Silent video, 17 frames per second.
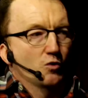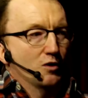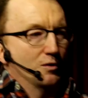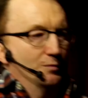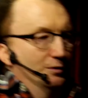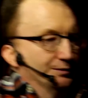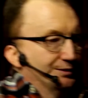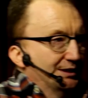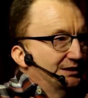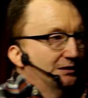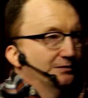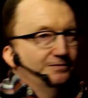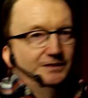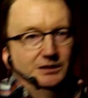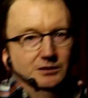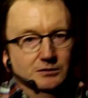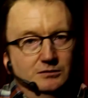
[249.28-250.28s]
normal, just to
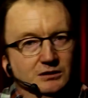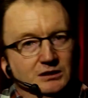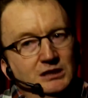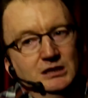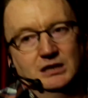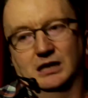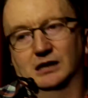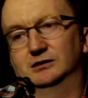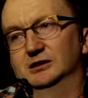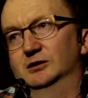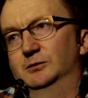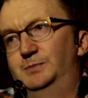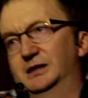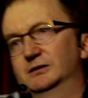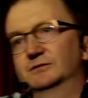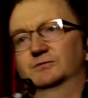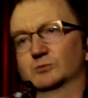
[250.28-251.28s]
feel a little
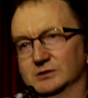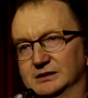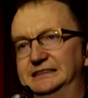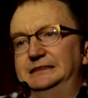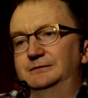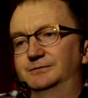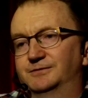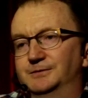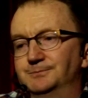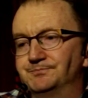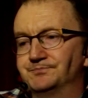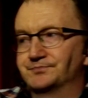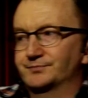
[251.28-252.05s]
bit of relief.